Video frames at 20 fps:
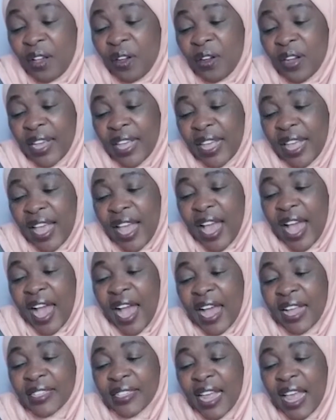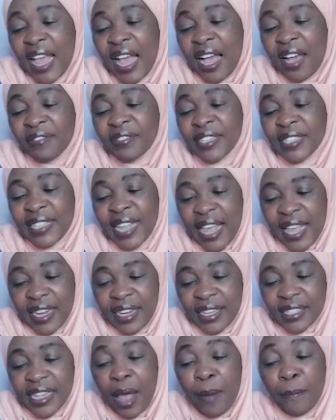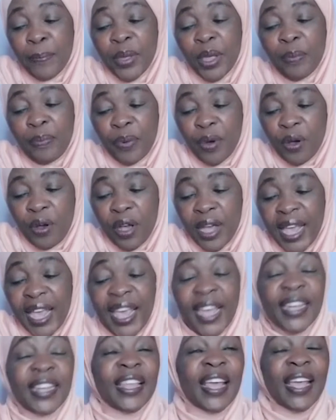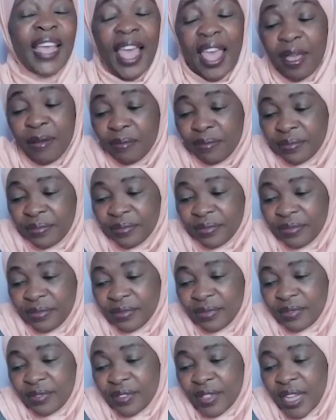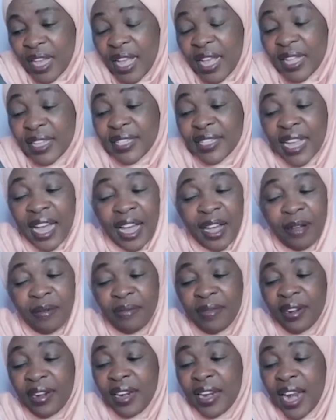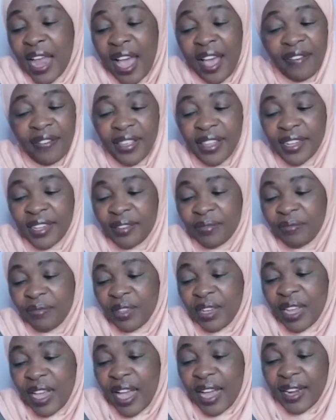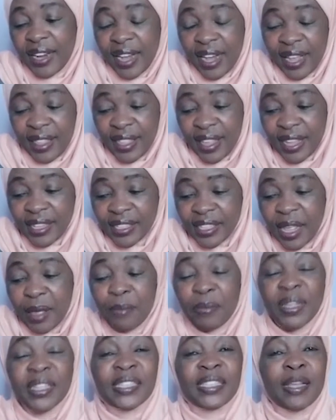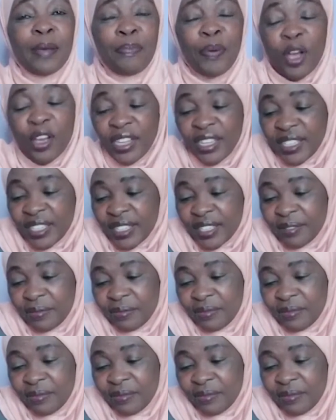Okay, as I have said, some people hate the game, some love it, and others miss the point.